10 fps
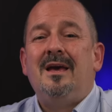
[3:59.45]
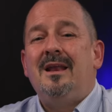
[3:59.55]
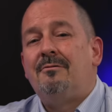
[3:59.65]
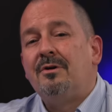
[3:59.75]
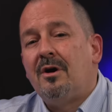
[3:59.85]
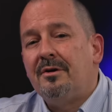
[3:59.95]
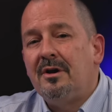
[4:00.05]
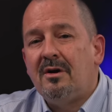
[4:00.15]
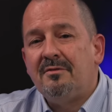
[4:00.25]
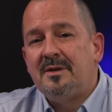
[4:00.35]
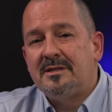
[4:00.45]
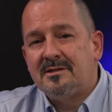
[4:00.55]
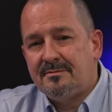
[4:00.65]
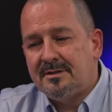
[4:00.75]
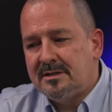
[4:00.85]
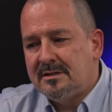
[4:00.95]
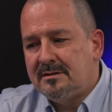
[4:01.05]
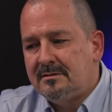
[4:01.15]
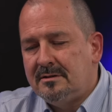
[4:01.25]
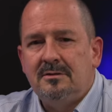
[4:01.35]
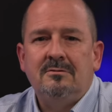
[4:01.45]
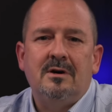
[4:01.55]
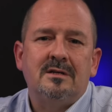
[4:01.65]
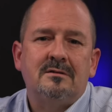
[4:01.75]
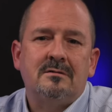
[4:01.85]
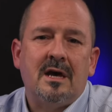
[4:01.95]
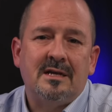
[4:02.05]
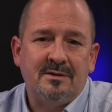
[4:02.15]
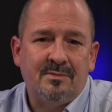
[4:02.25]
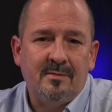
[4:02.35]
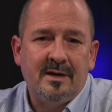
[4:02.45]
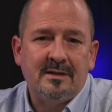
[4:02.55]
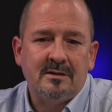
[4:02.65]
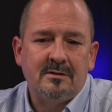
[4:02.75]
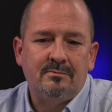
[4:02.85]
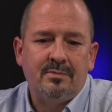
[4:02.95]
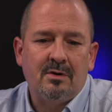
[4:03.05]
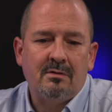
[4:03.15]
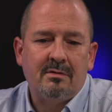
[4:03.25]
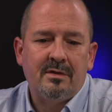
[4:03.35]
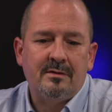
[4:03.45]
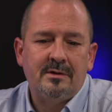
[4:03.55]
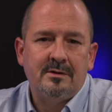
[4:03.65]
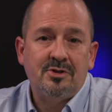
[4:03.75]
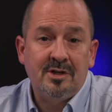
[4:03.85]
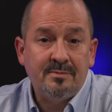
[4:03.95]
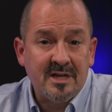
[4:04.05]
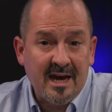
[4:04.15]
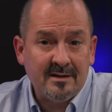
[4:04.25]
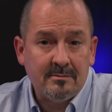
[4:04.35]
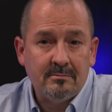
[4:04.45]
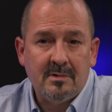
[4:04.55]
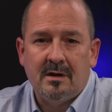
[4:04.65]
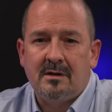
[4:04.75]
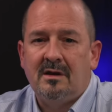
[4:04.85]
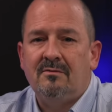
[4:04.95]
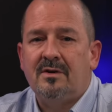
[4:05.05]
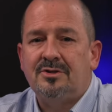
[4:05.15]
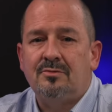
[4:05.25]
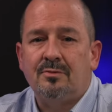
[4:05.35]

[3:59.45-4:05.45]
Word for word: Now, regarding government subsidies, the US has implemented both the CHIPS Act and the Inflation